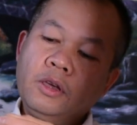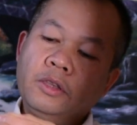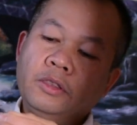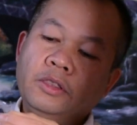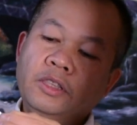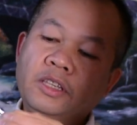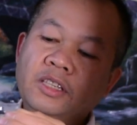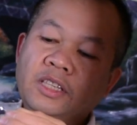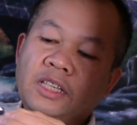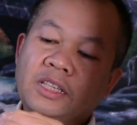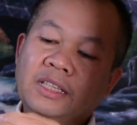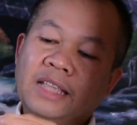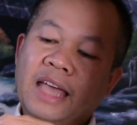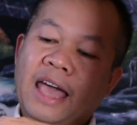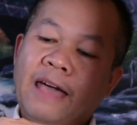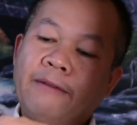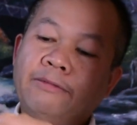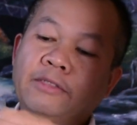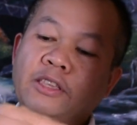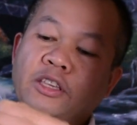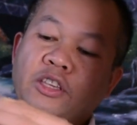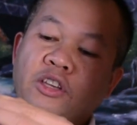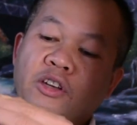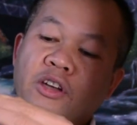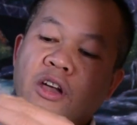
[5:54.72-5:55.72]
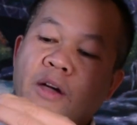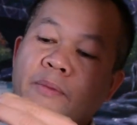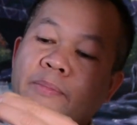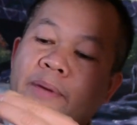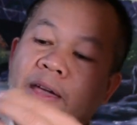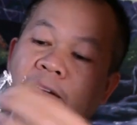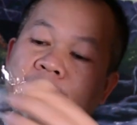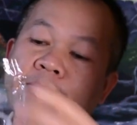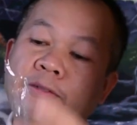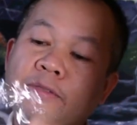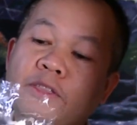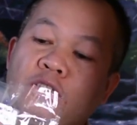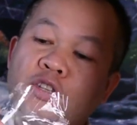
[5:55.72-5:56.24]
This is after you come
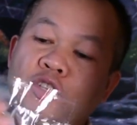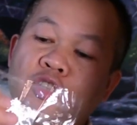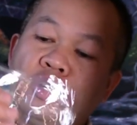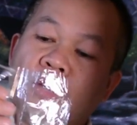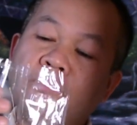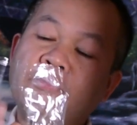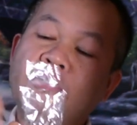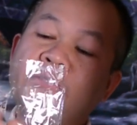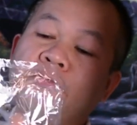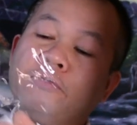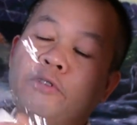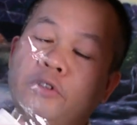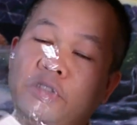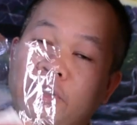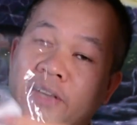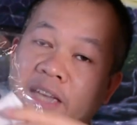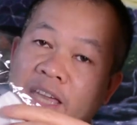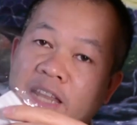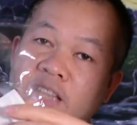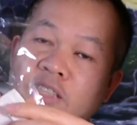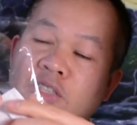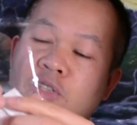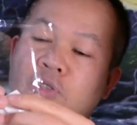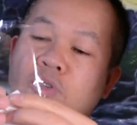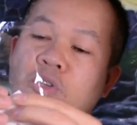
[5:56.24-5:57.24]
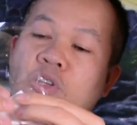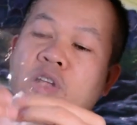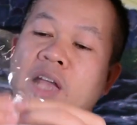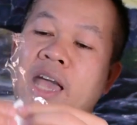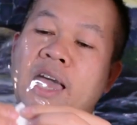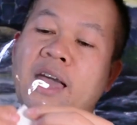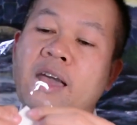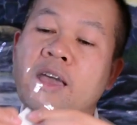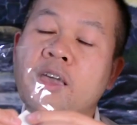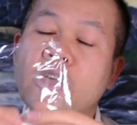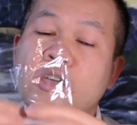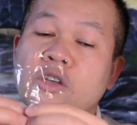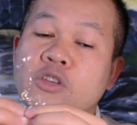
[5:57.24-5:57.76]
back from the shop, before you get into your
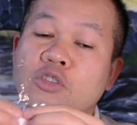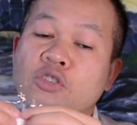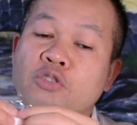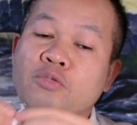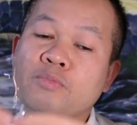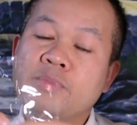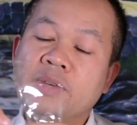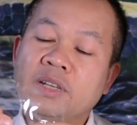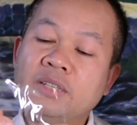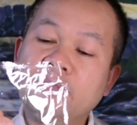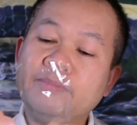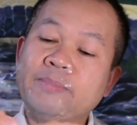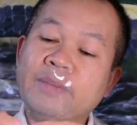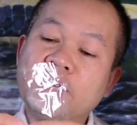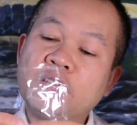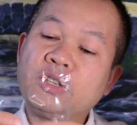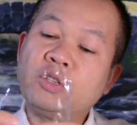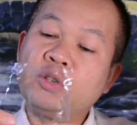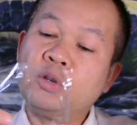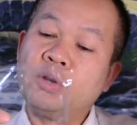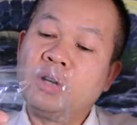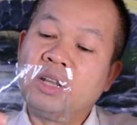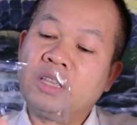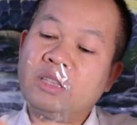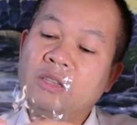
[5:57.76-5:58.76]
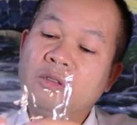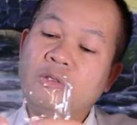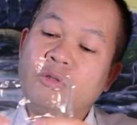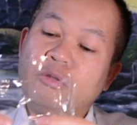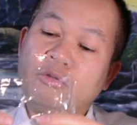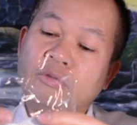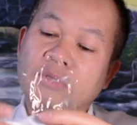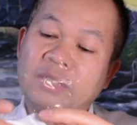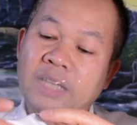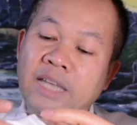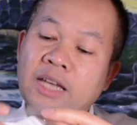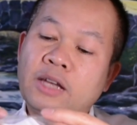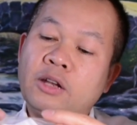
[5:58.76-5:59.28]
car. You must make sure that you
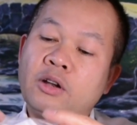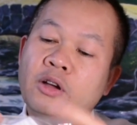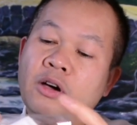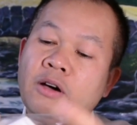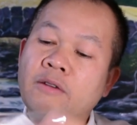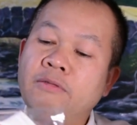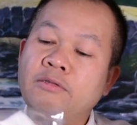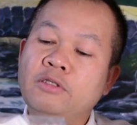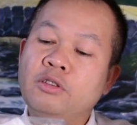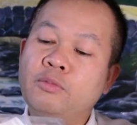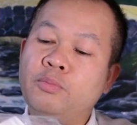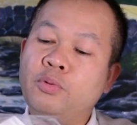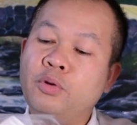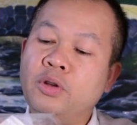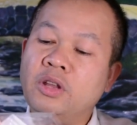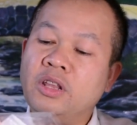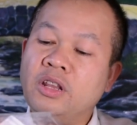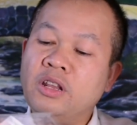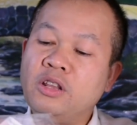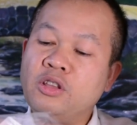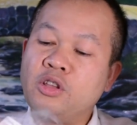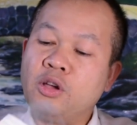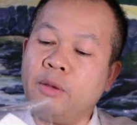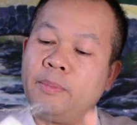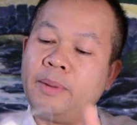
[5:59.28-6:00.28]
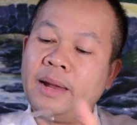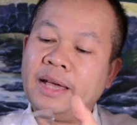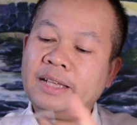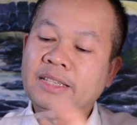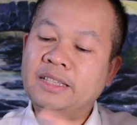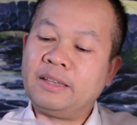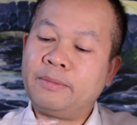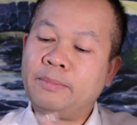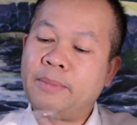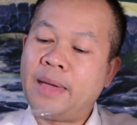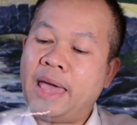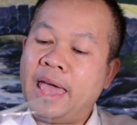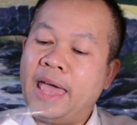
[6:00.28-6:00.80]
take it off, you put it in your
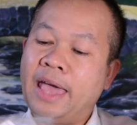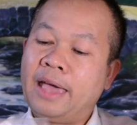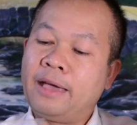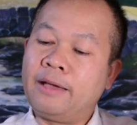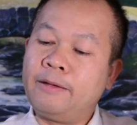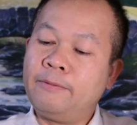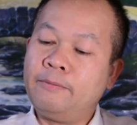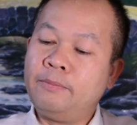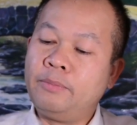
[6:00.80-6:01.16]
plastic bag.